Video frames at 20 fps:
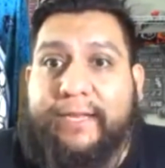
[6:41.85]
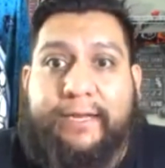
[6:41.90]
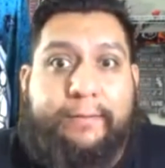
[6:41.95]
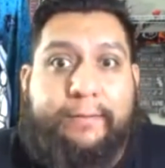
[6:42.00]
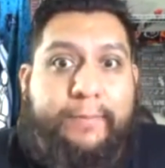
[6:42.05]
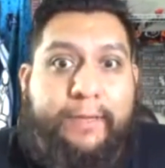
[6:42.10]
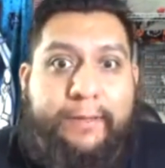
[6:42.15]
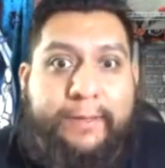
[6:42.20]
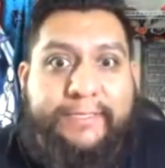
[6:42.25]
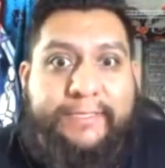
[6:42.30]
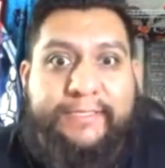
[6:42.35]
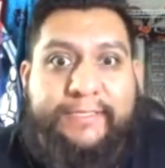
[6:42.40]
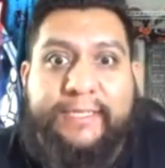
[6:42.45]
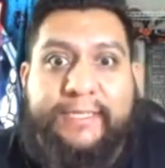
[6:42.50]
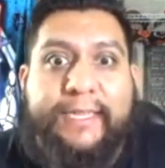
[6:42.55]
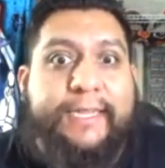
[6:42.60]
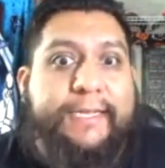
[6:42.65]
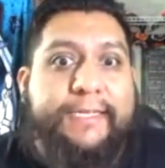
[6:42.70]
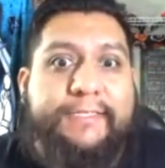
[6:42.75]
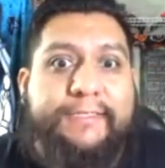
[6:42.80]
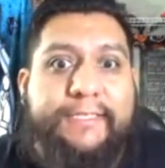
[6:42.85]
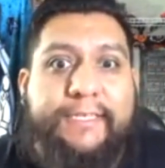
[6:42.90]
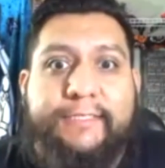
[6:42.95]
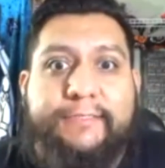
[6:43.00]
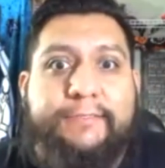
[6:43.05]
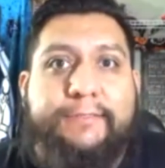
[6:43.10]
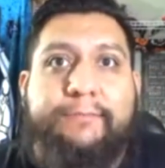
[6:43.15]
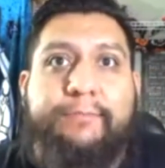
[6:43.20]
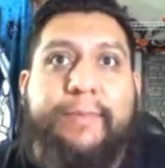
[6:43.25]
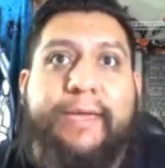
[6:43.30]
I'm guessing that
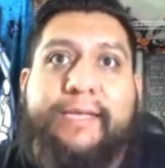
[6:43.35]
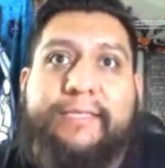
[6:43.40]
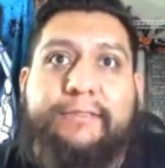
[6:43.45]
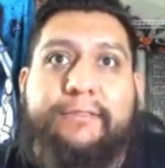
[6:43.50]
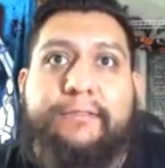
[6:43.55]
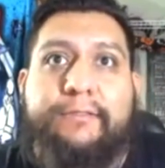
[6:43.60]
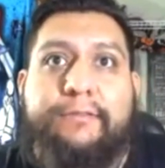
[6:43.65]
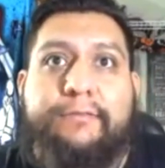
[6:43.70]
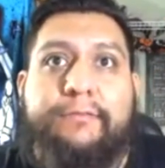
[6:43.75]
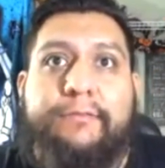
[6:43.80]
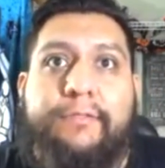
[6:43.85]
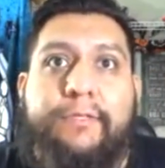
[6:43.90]
extends back to,